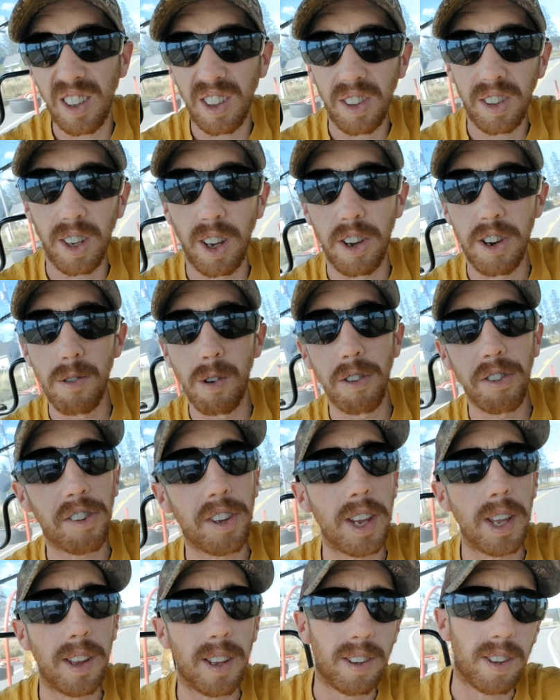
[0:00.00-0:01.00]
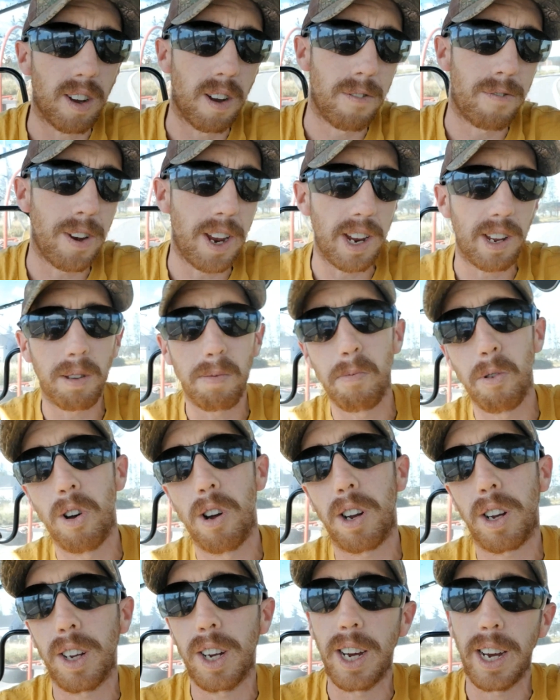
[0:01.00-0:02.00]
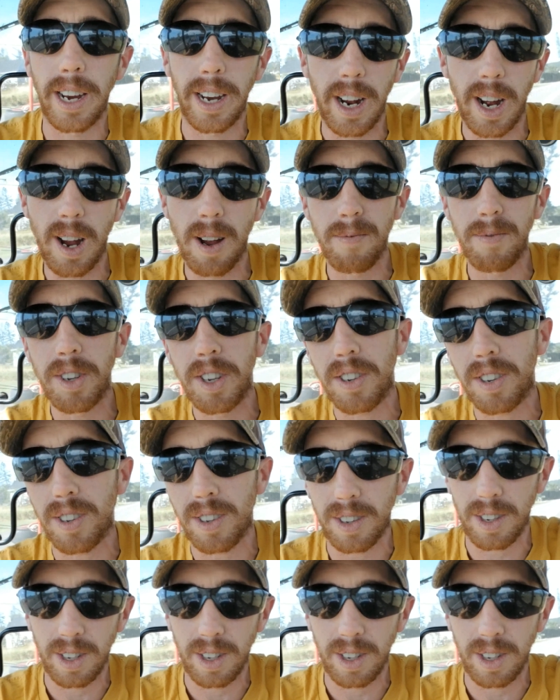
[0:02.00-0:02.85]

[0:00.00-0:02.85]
So you won't see this on Facebook, and I'm just